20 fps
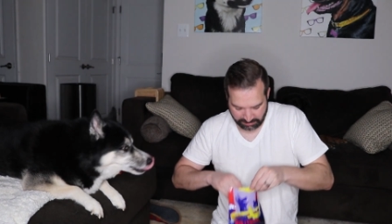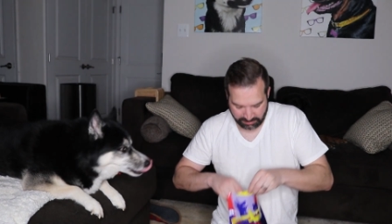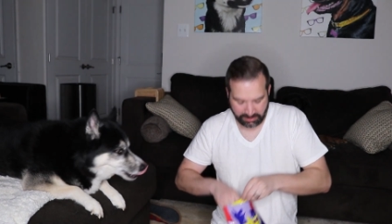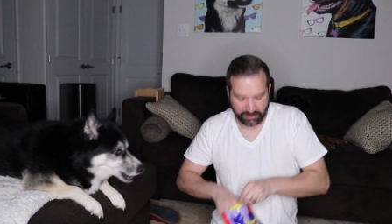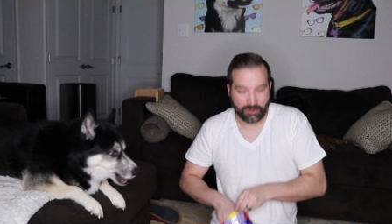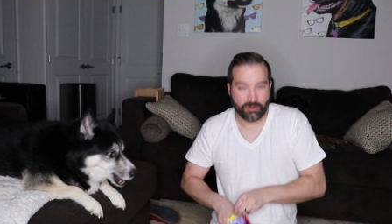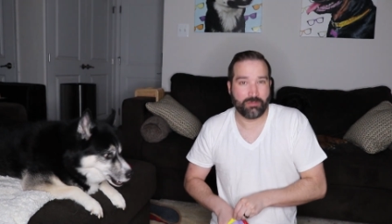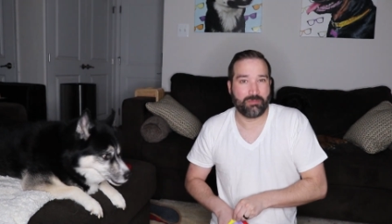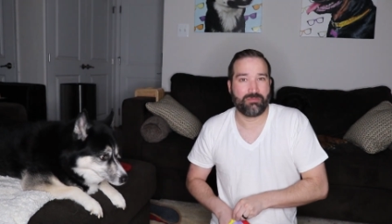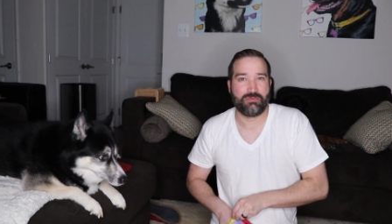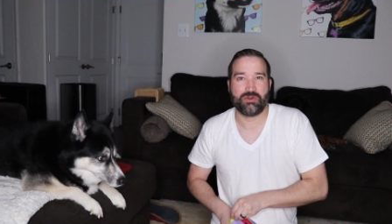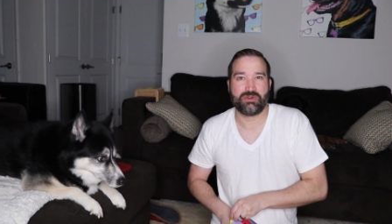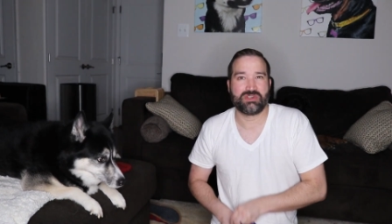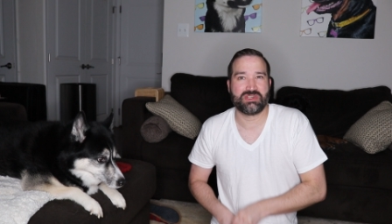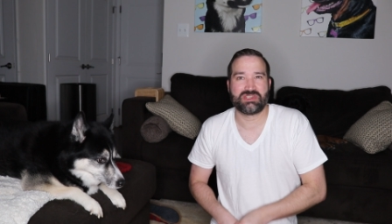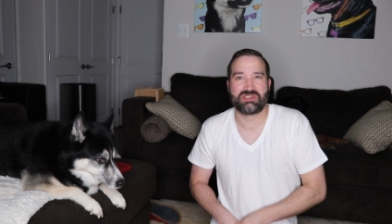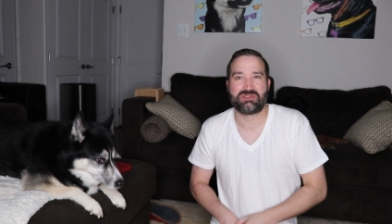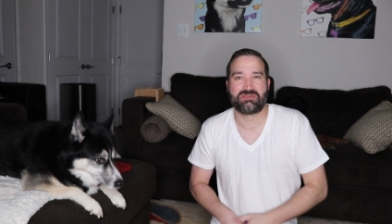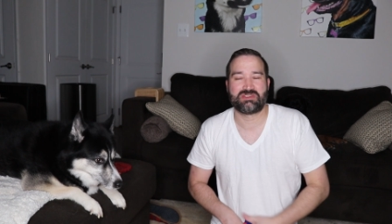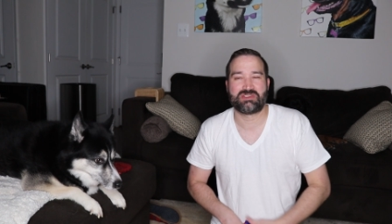Nope, they're
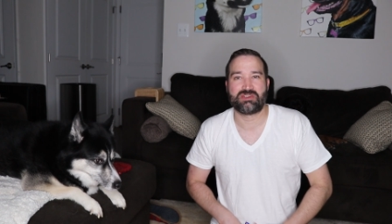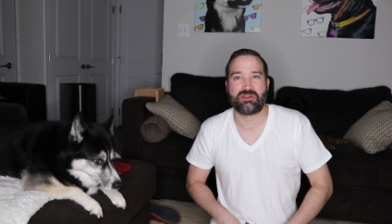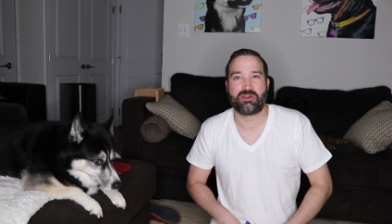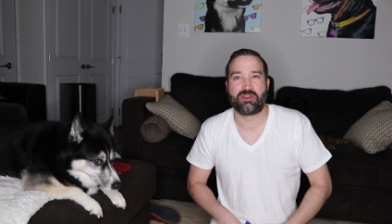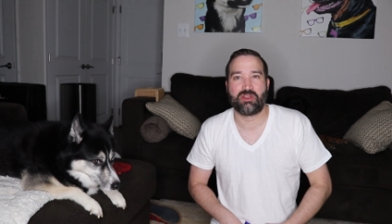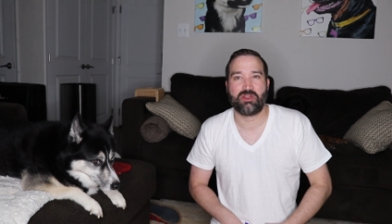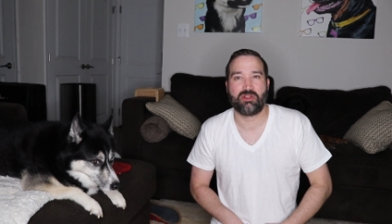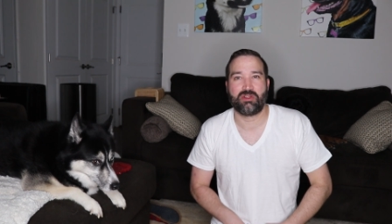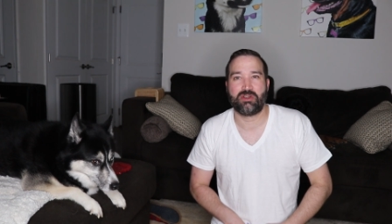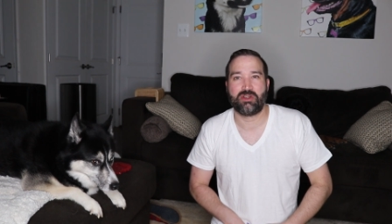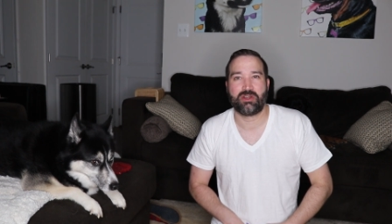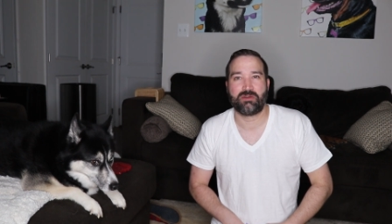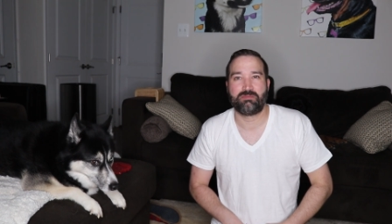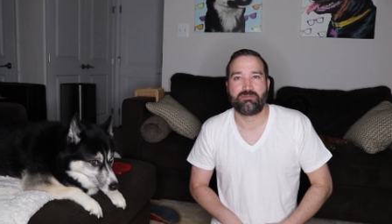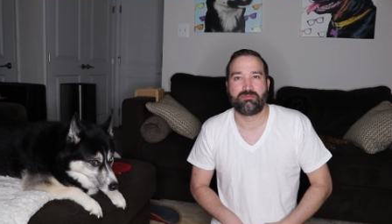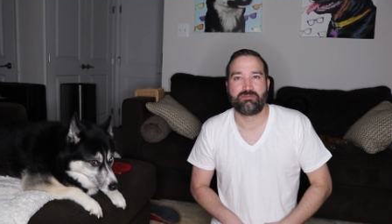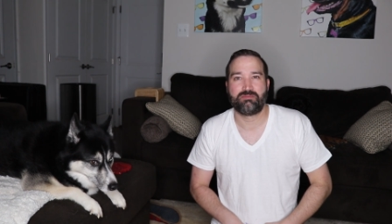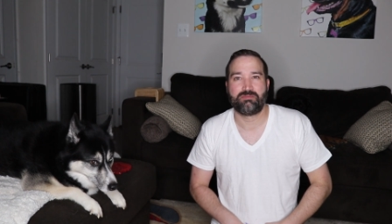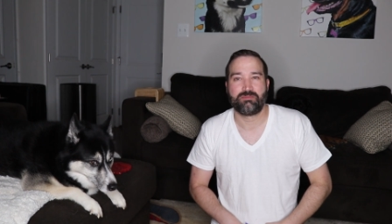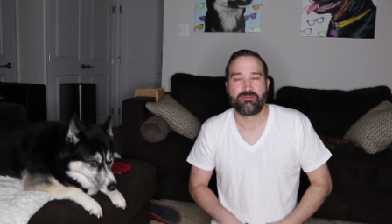just circular,
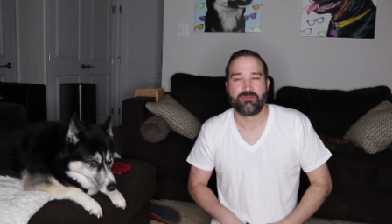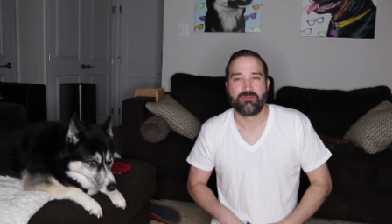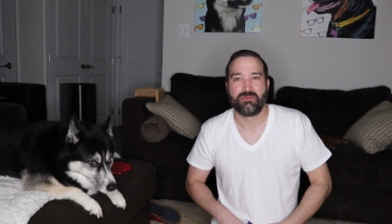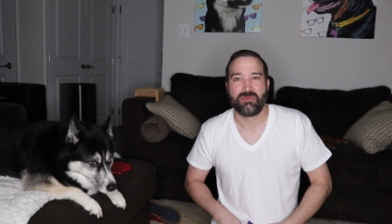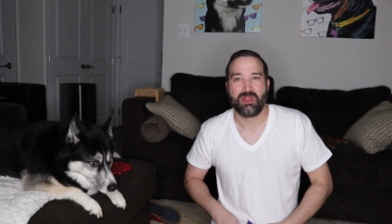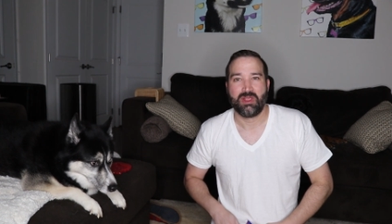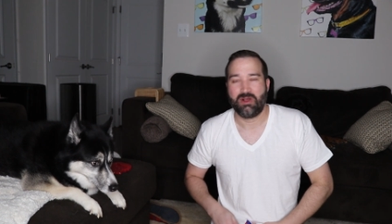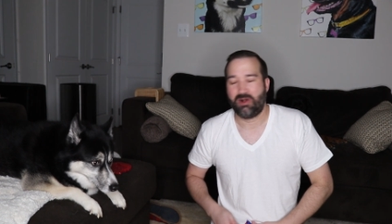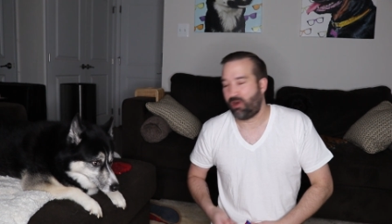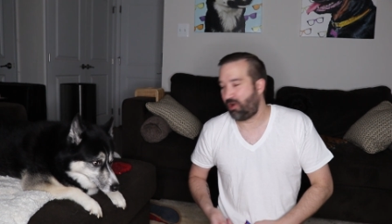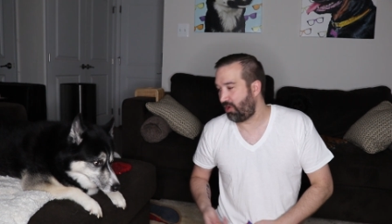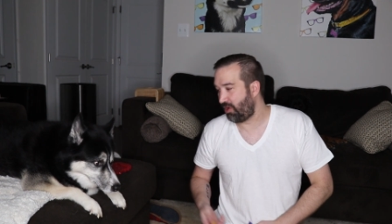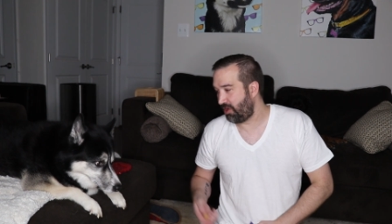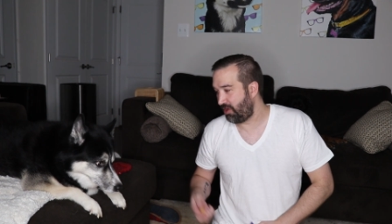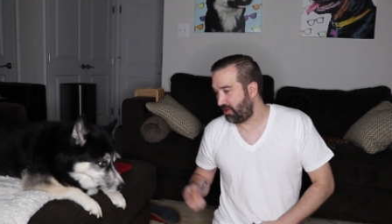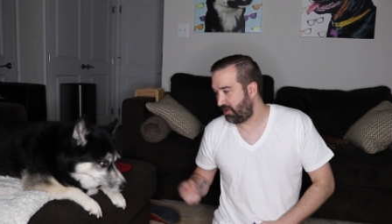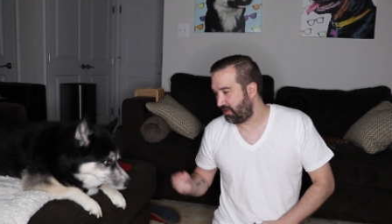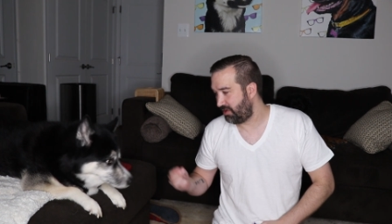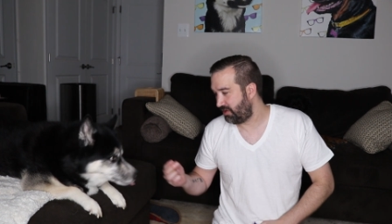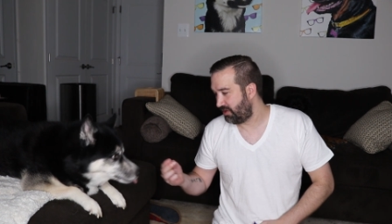
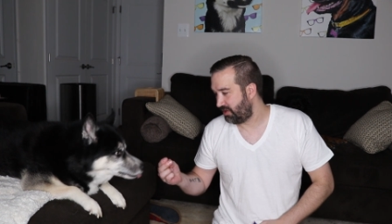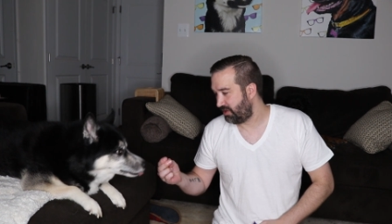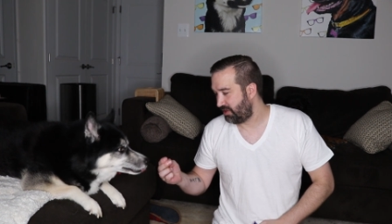hard.